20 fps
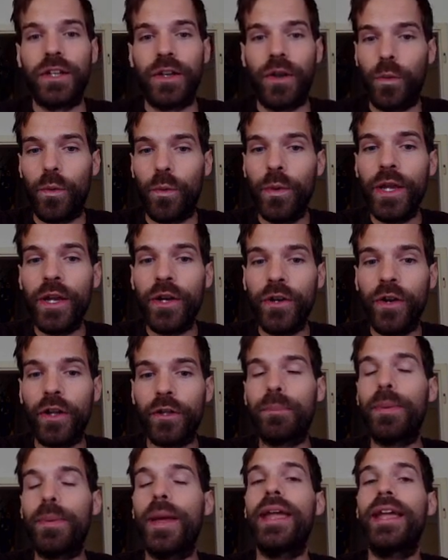we are
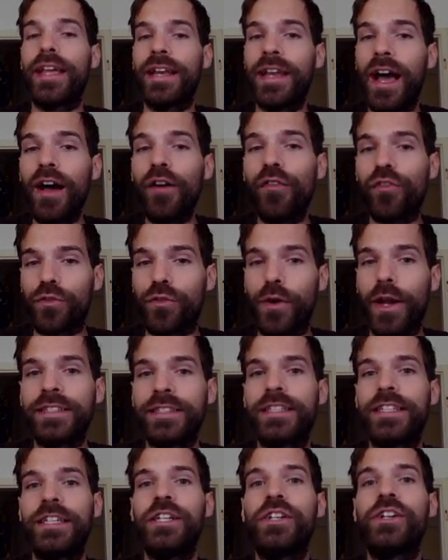not paying enough rent
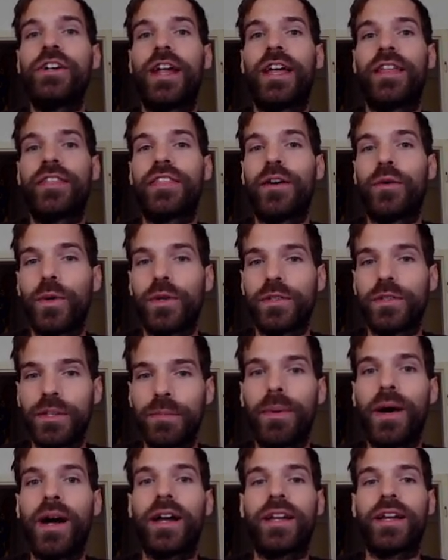here and there was a
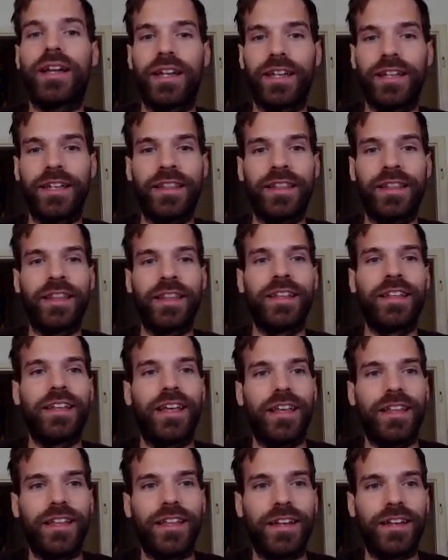bug in
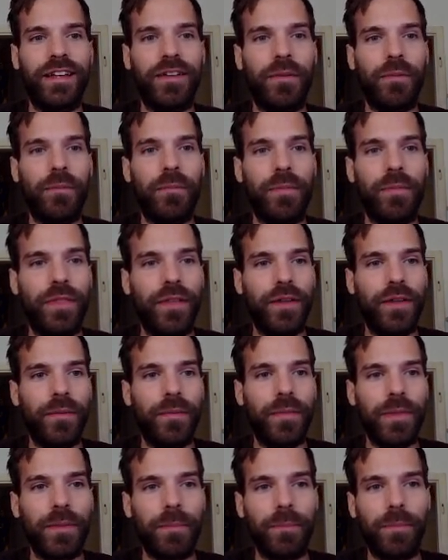uh, the,
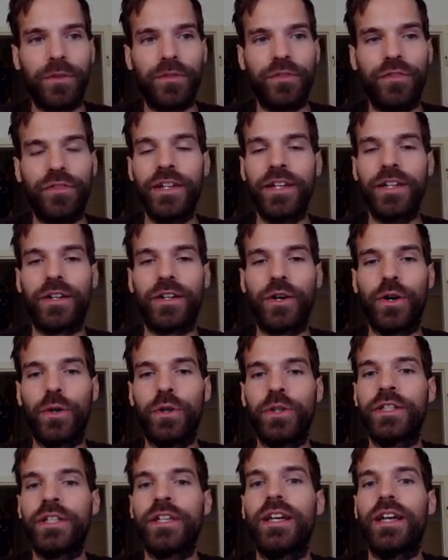the Bonfida
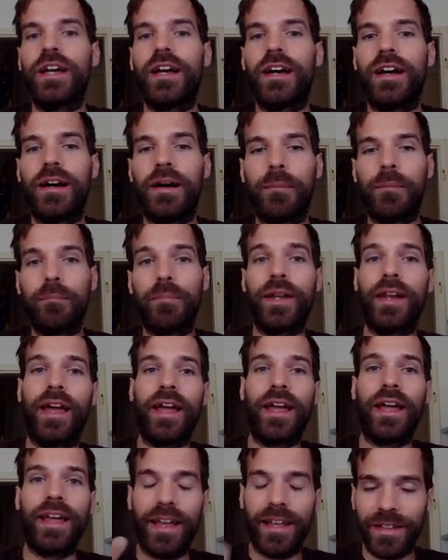code, um, but
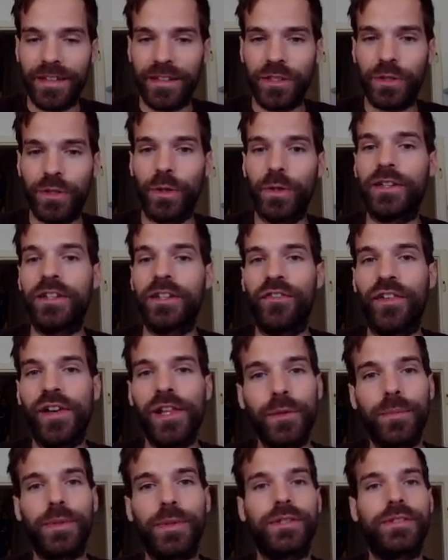I told the
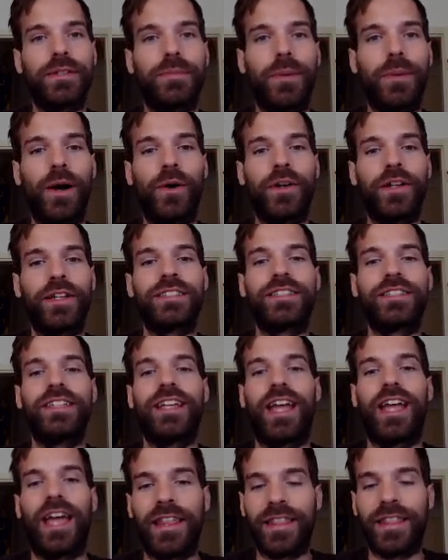developers about it
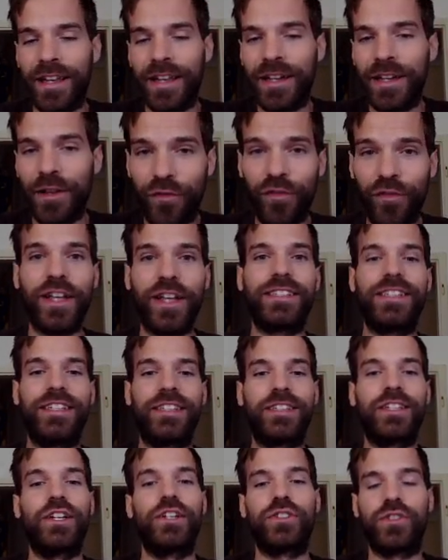and then they fixed
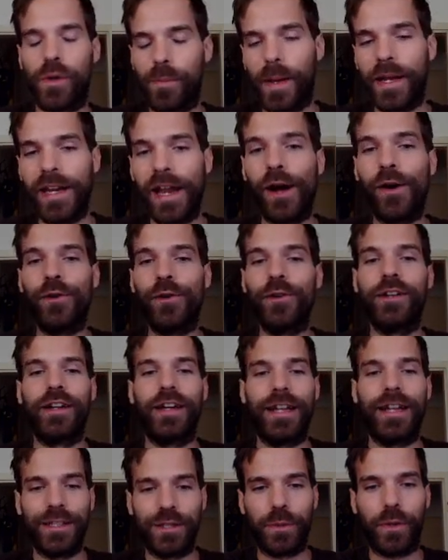it. So by now
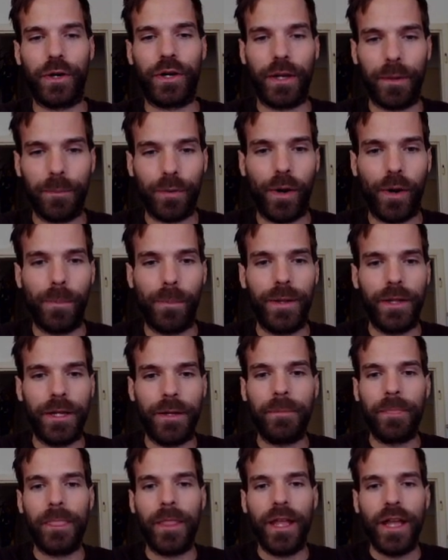it's working properly.
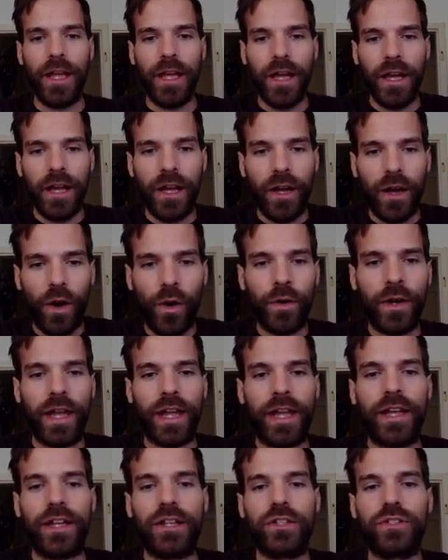
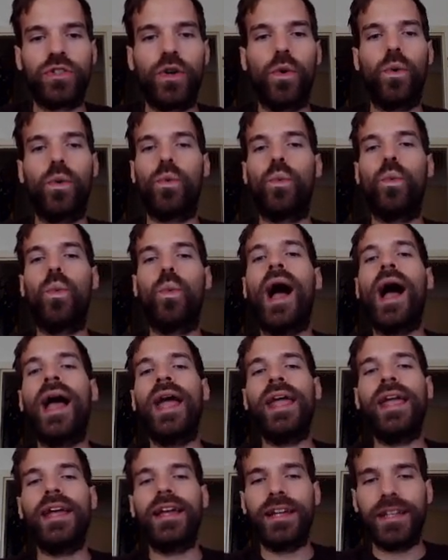Okay, so
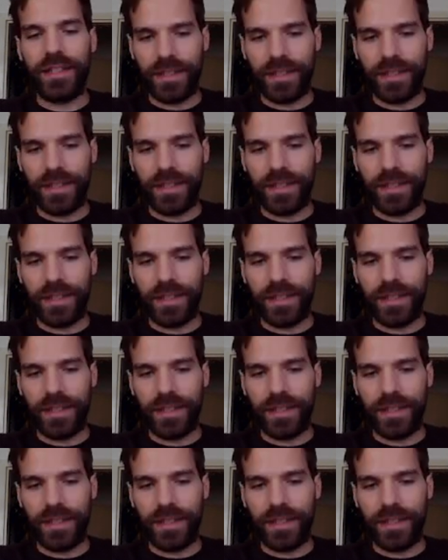why